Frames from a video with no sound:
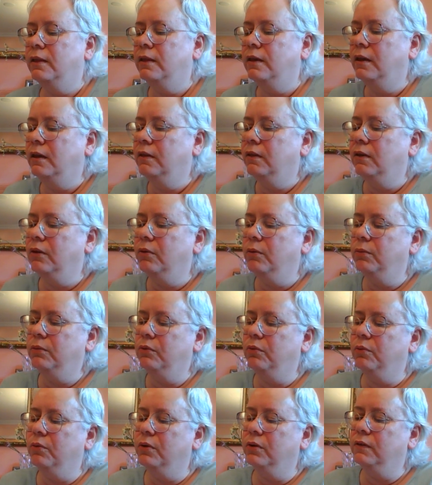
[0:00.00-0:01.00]
I think they're
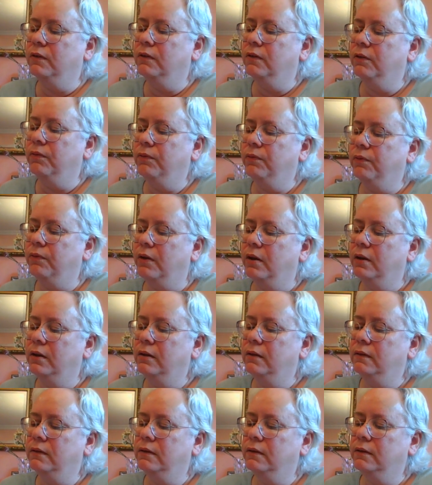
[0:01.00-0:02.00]
towards the
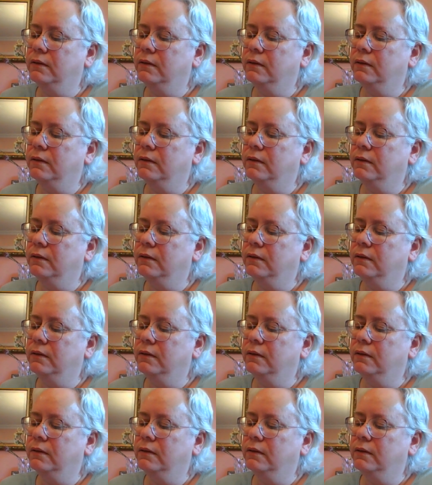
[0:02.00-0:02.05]
front.